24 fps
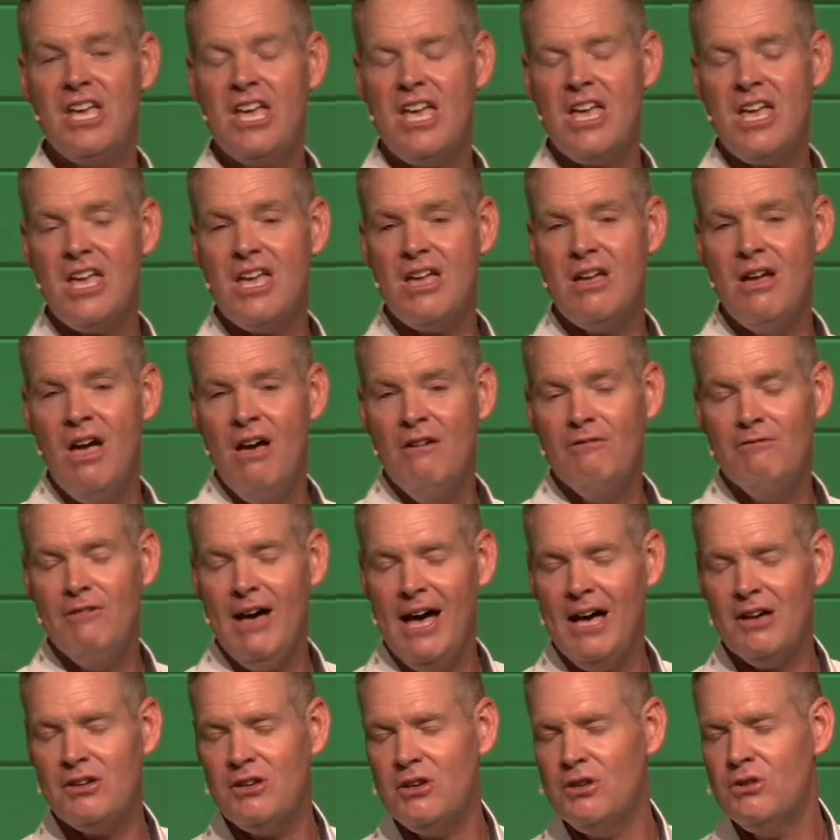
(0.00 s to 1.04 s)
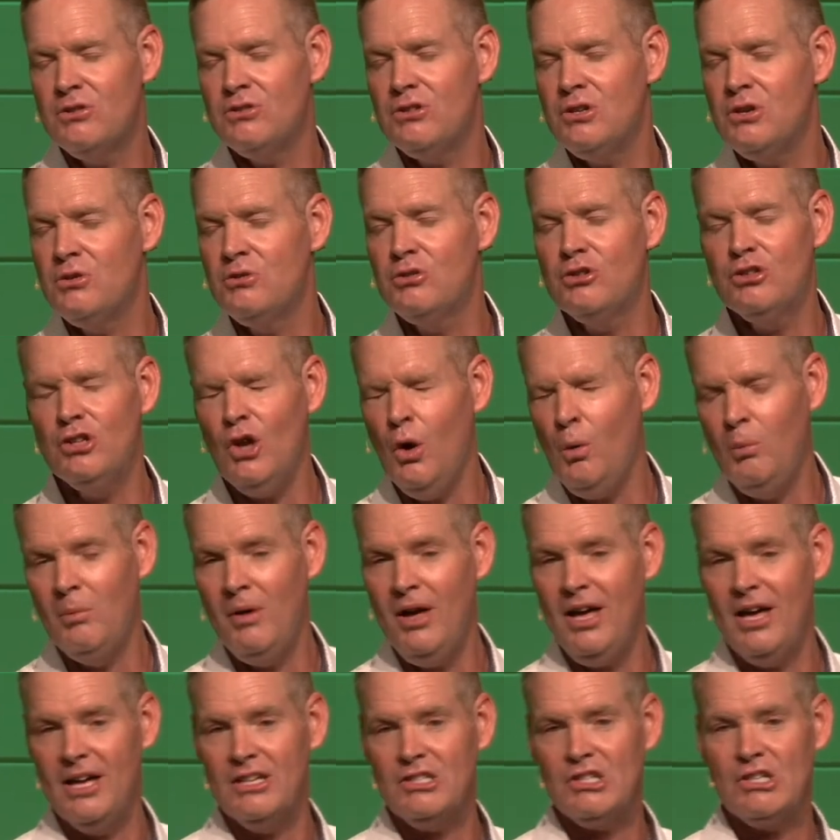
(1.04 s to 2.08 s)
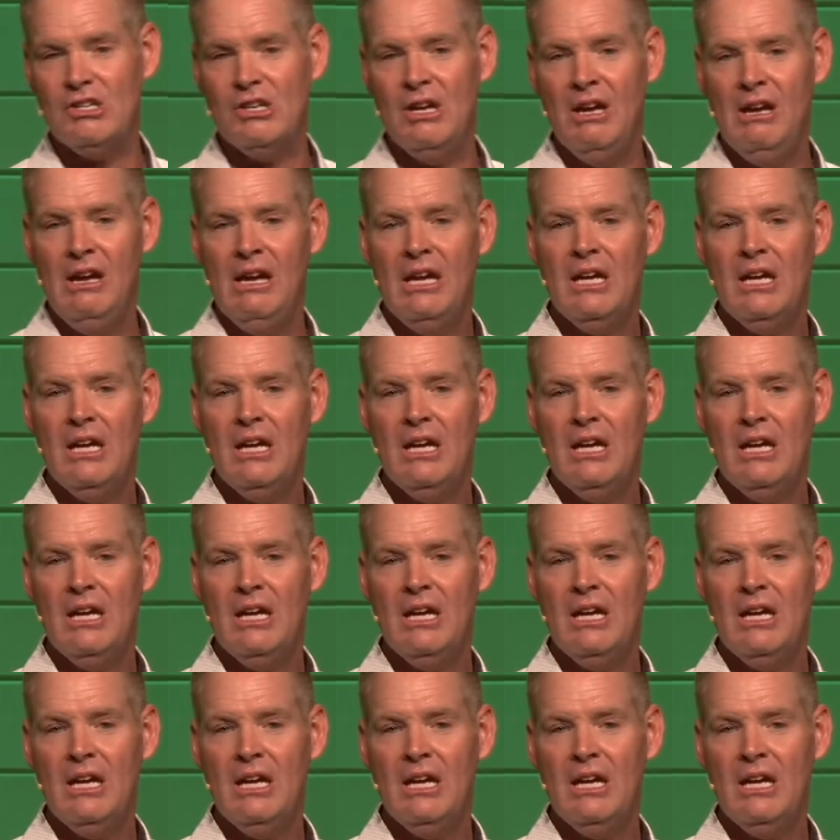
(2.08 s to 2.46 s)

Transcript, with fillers: He values you so much,